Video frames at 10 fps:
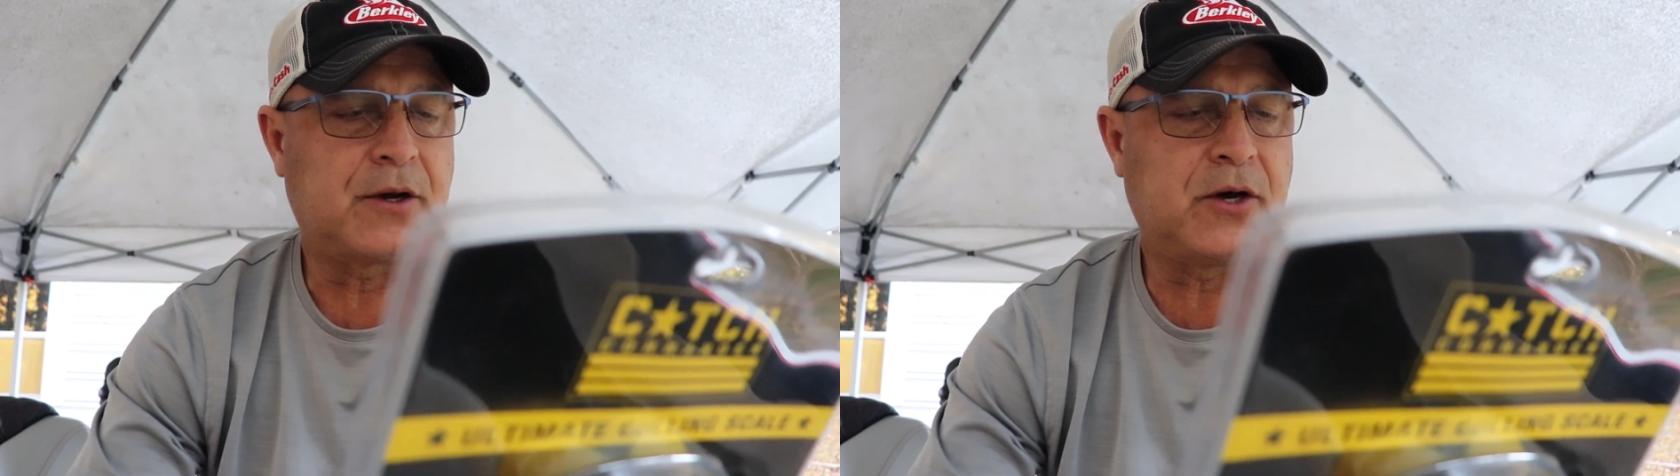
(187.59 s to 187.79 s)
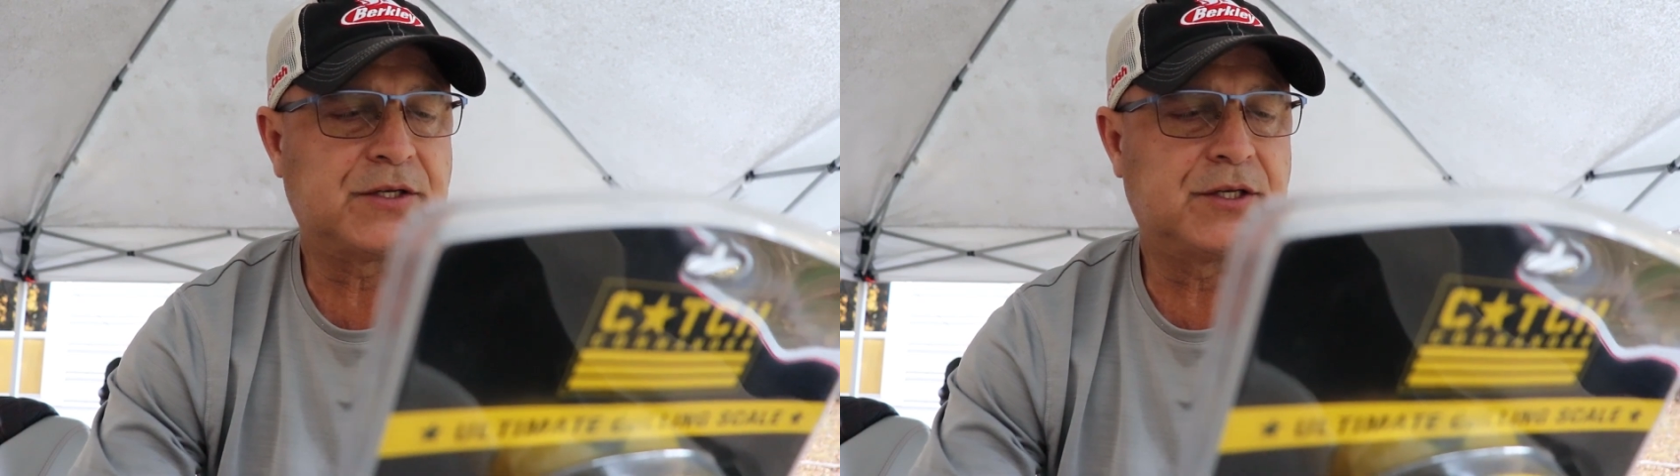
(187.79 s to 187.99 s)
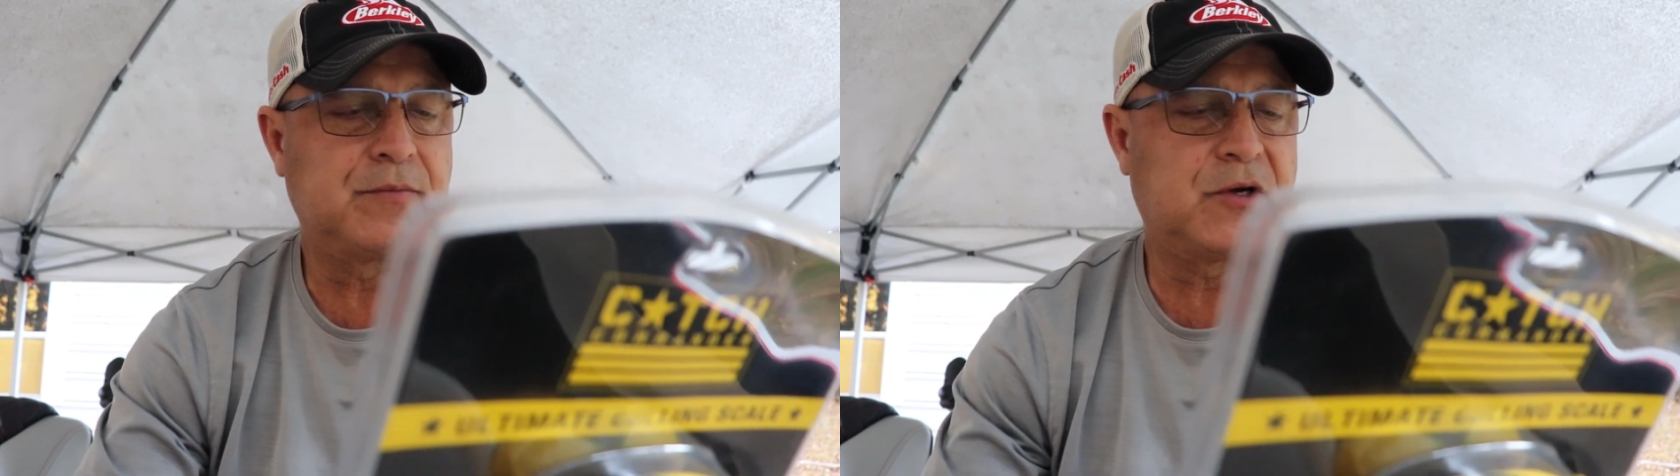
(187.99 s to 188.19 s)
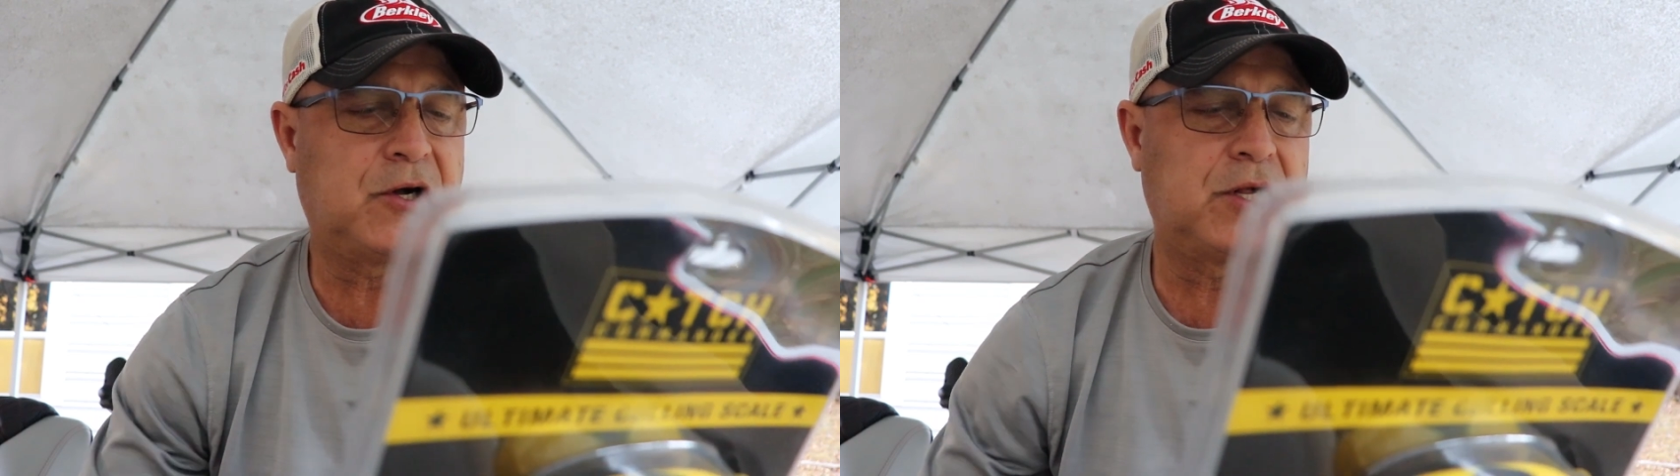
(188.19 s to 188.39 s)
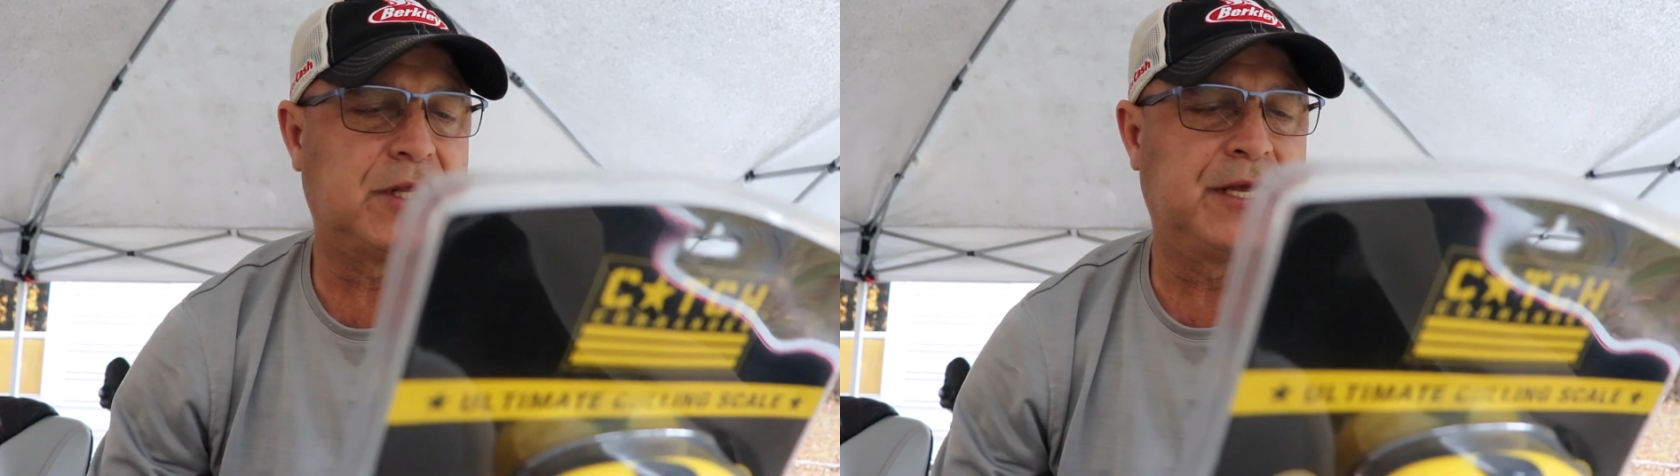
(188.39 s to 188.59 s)
Custom
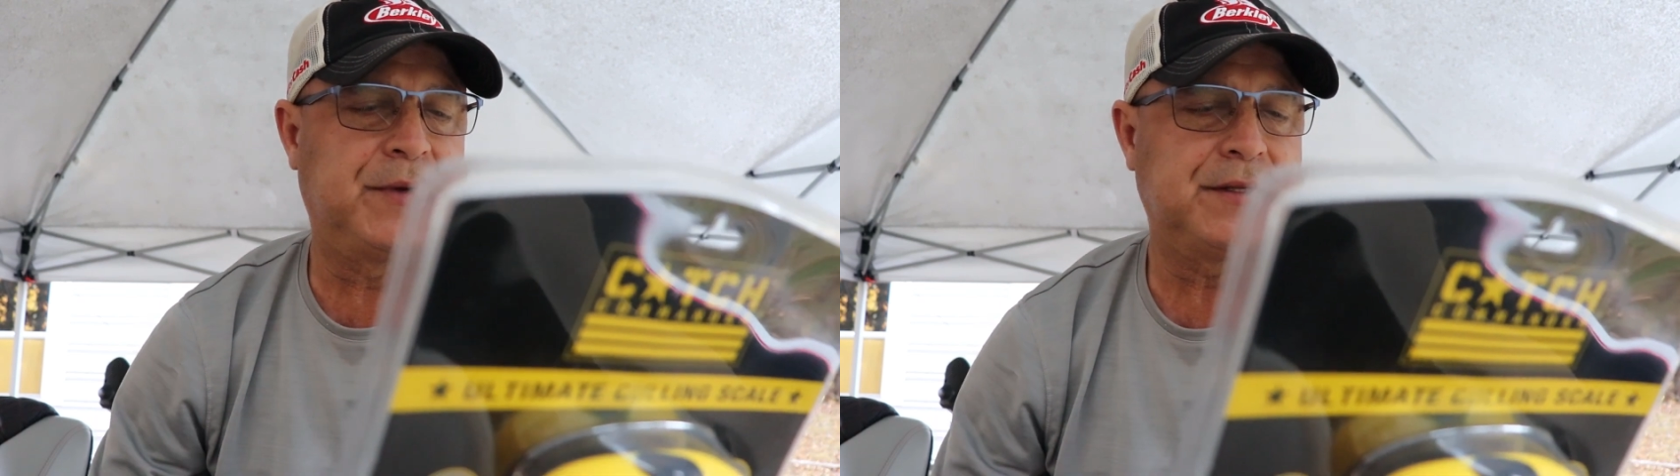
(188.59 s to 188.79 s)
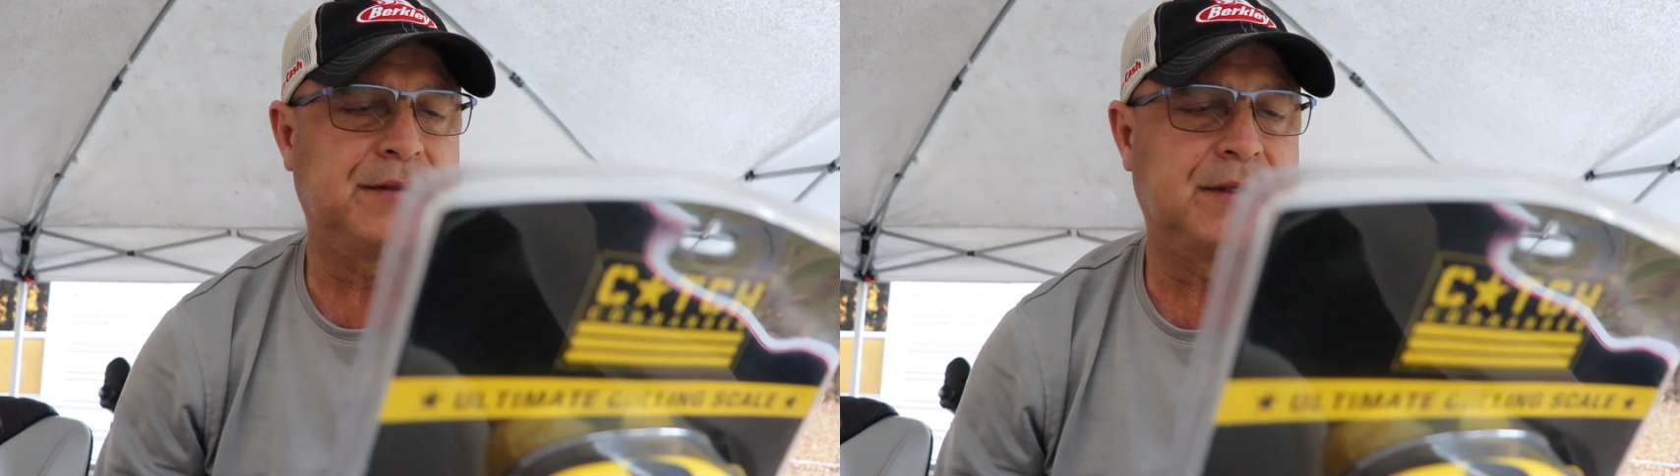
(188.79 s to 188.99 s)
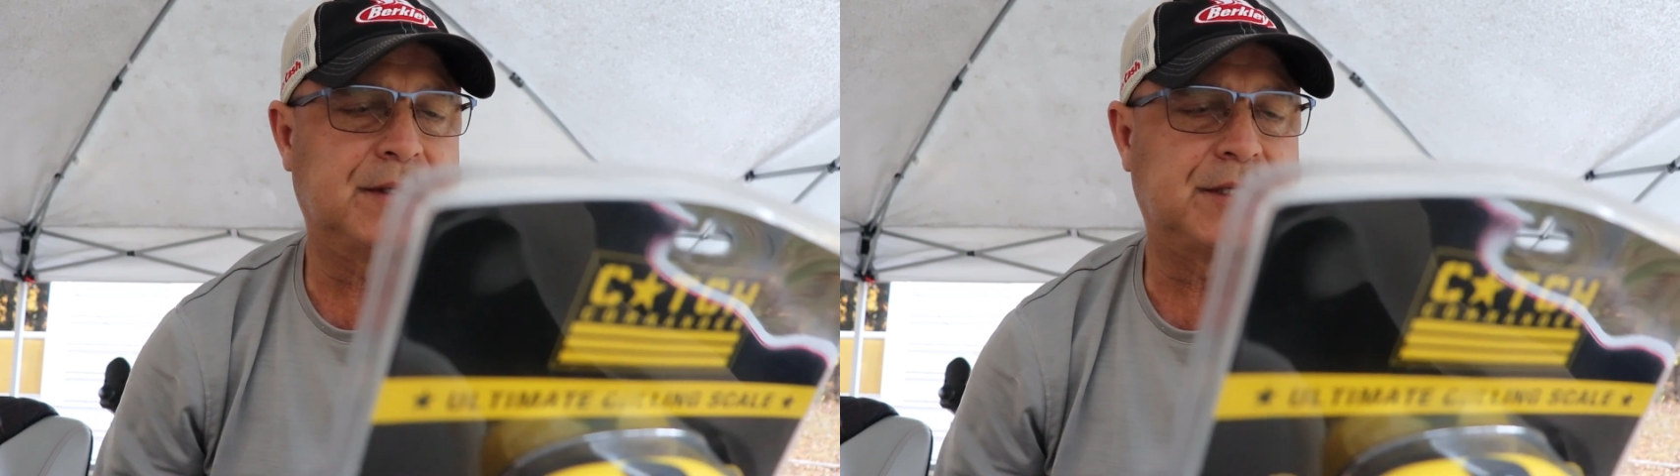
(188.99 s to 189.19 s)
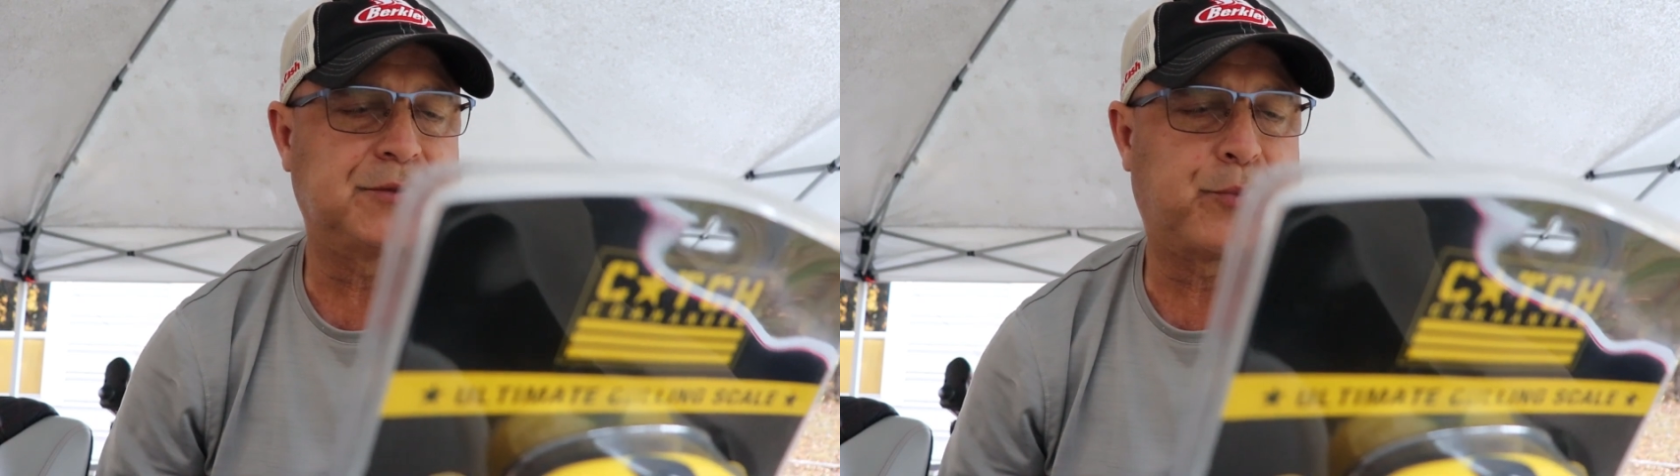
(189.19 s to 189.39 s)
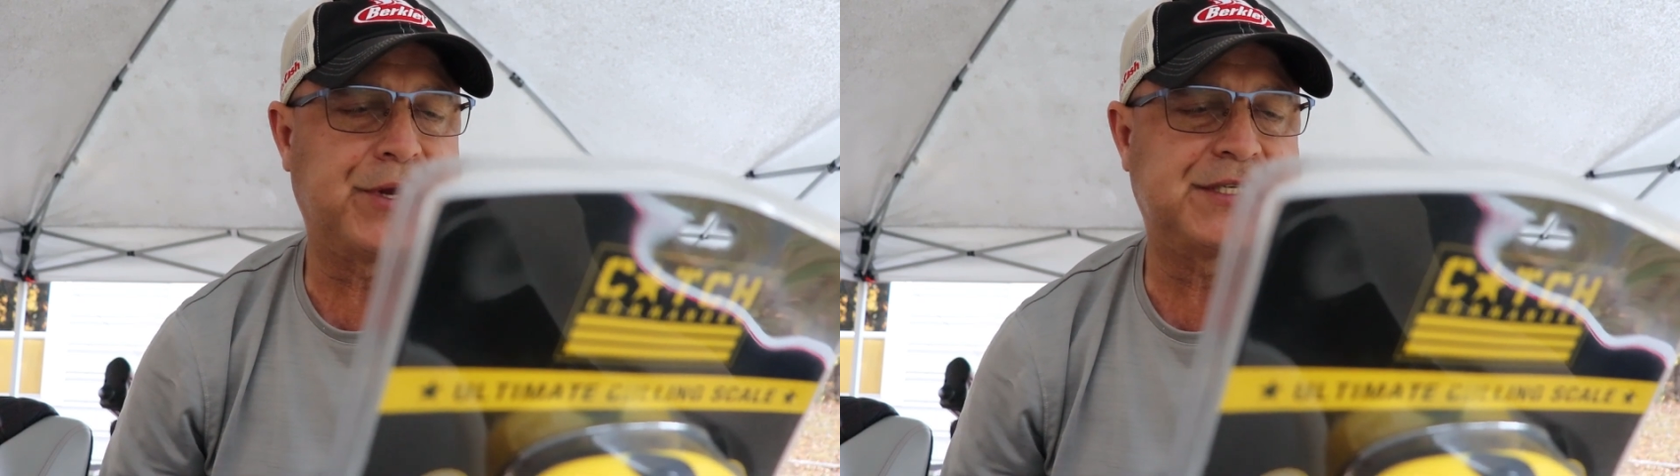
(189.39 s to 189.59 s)
call limit
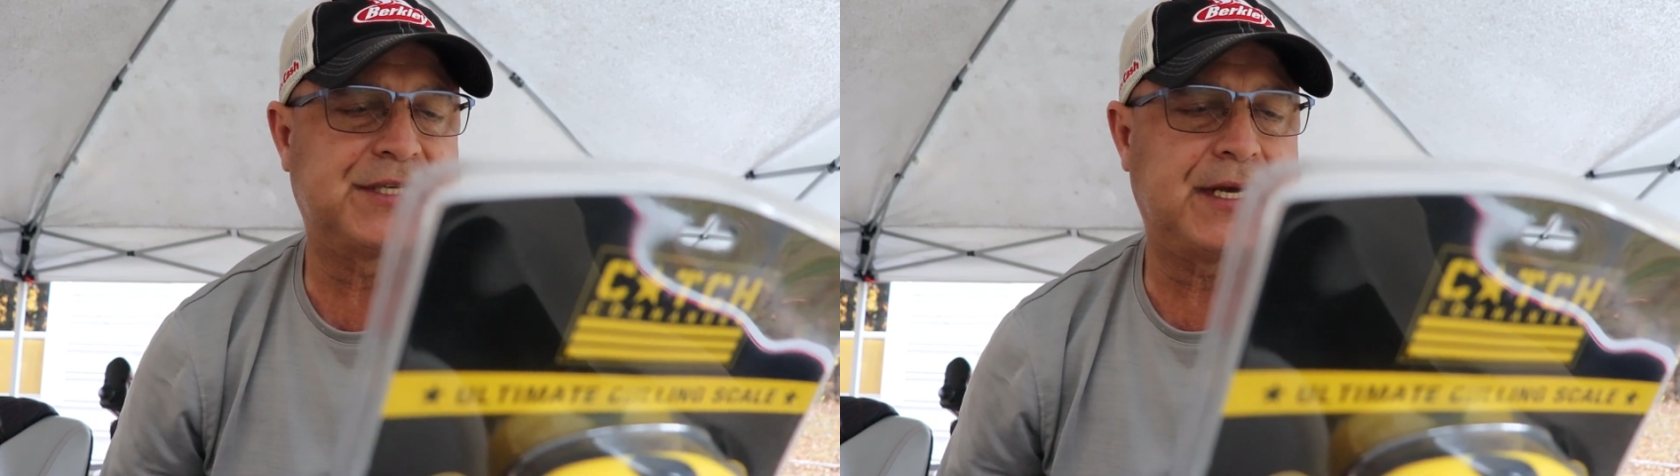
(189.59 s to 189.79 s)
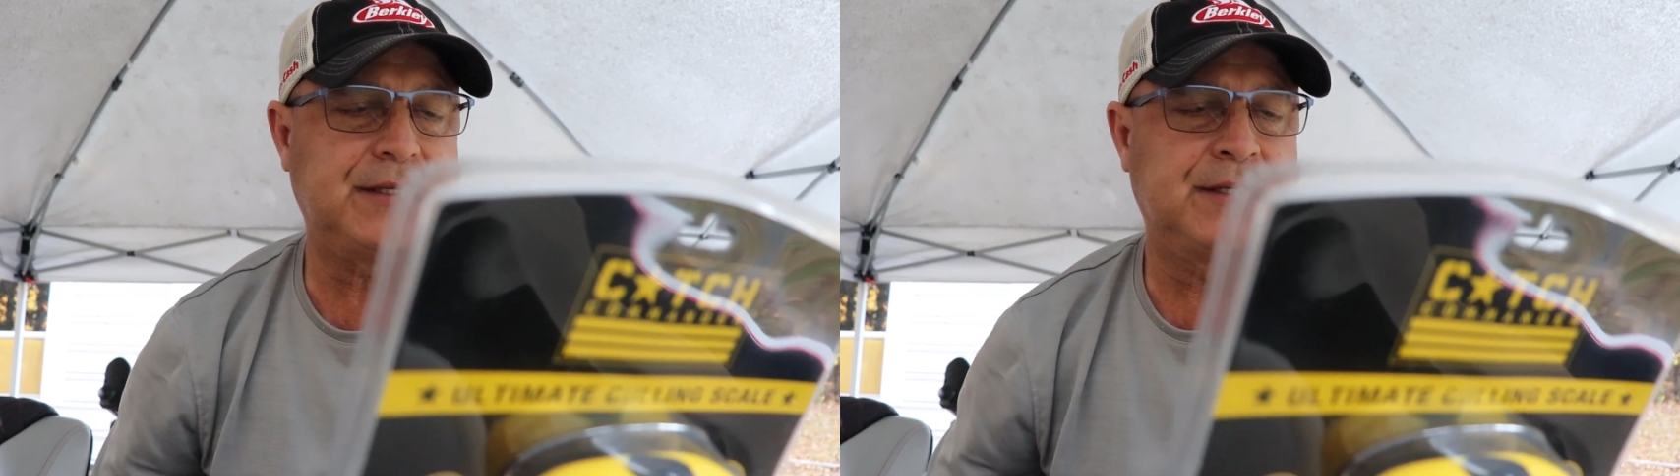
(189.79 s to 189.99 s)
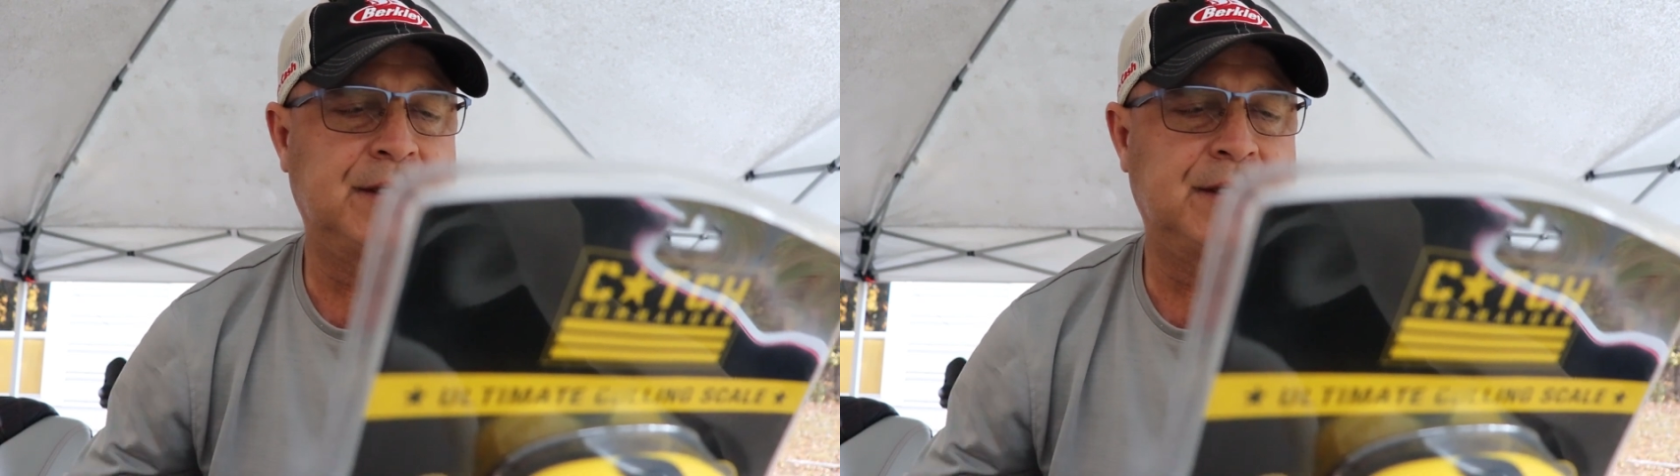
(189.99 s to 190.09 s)
is preset